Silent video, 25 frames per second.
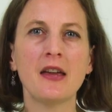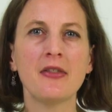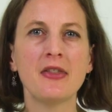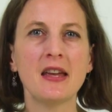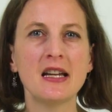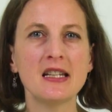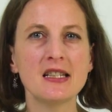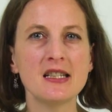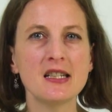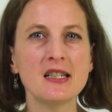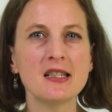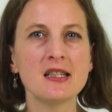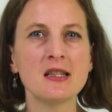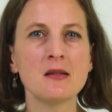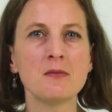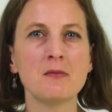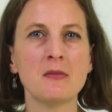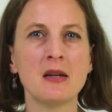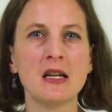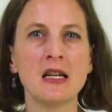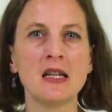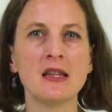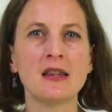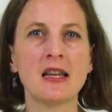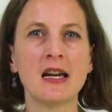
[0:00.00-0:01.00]
That doesn't
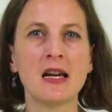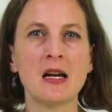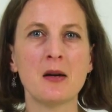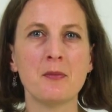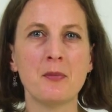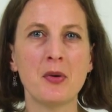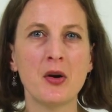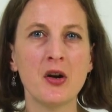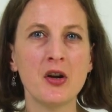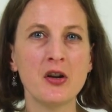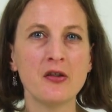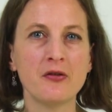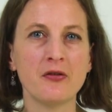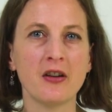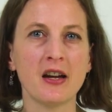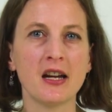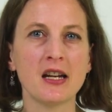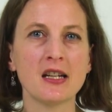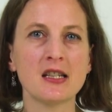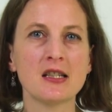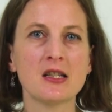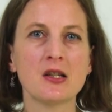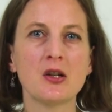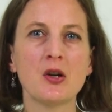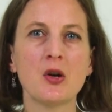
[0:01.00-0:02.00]
mean they are
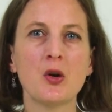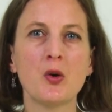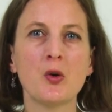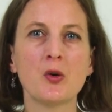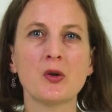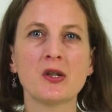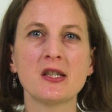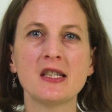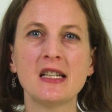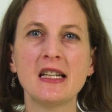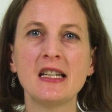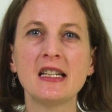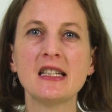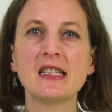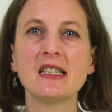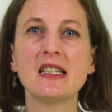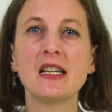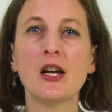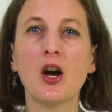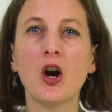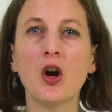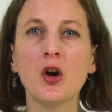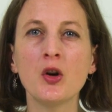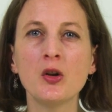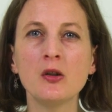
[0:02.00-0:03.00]
perfect or seen as
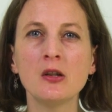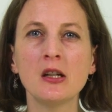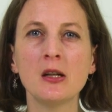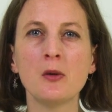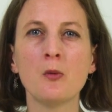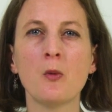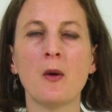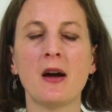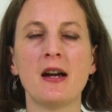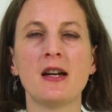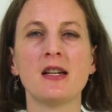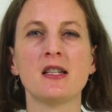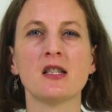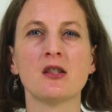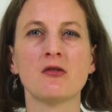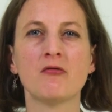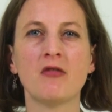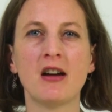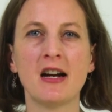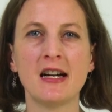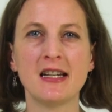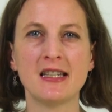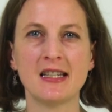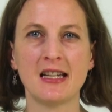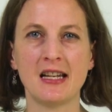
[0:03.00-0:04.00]
the only way to
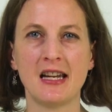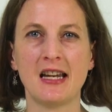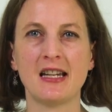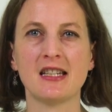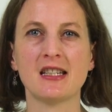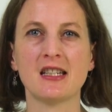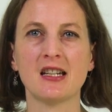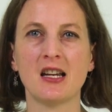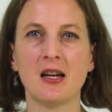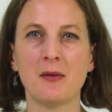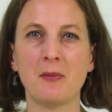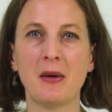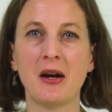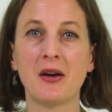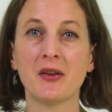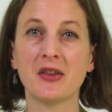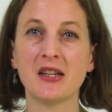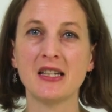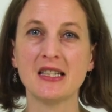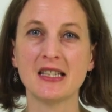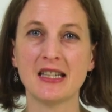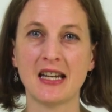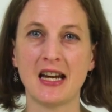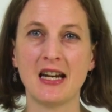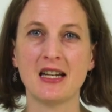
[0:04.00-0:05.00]
write a letter about
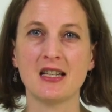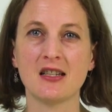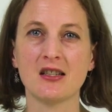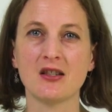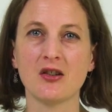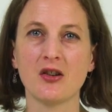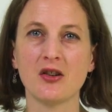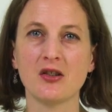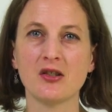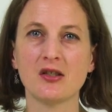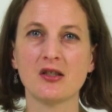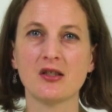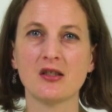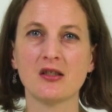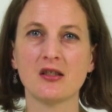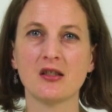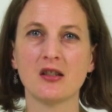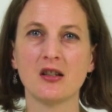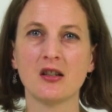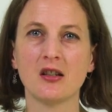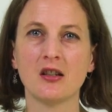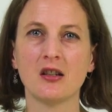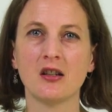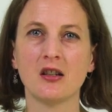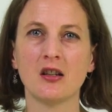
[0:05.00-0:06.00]
these case notes.
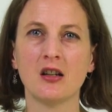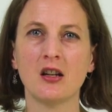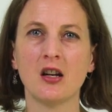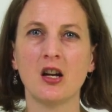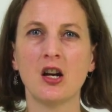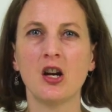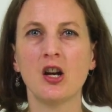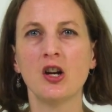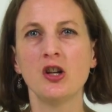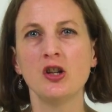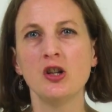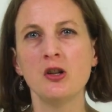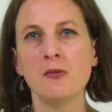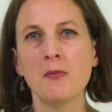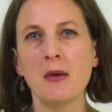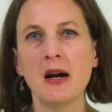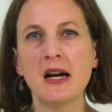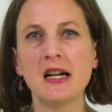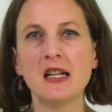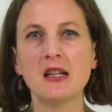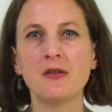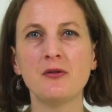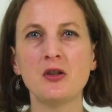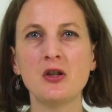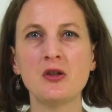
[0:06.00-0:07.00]
You
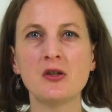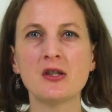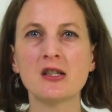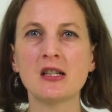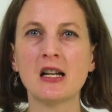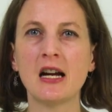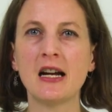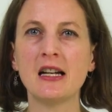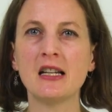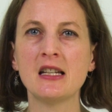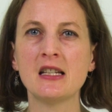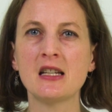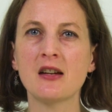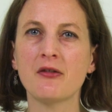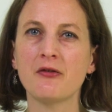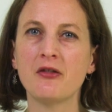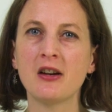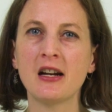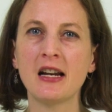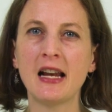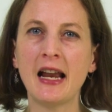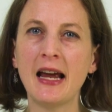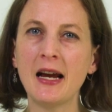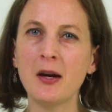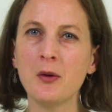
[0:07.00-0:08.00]
might have used slightly
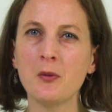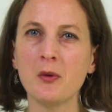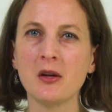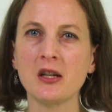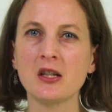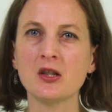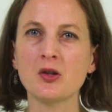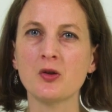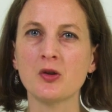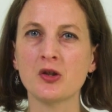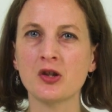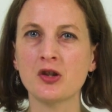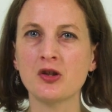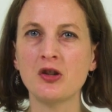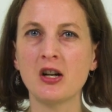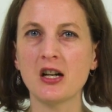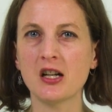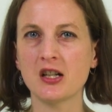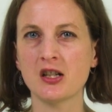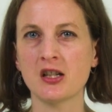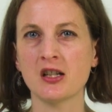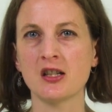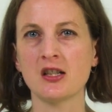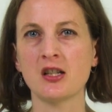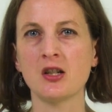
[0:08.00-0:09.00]
different language or
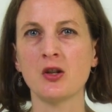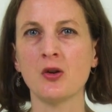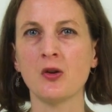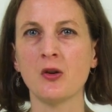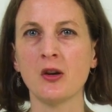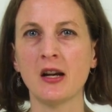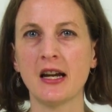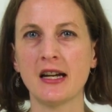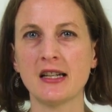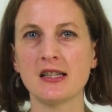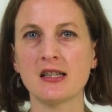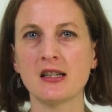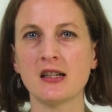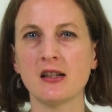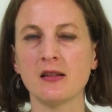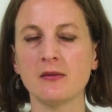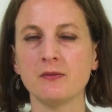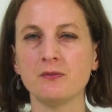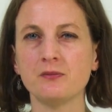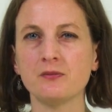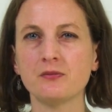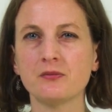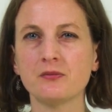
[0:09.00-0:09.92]
structure to your letter.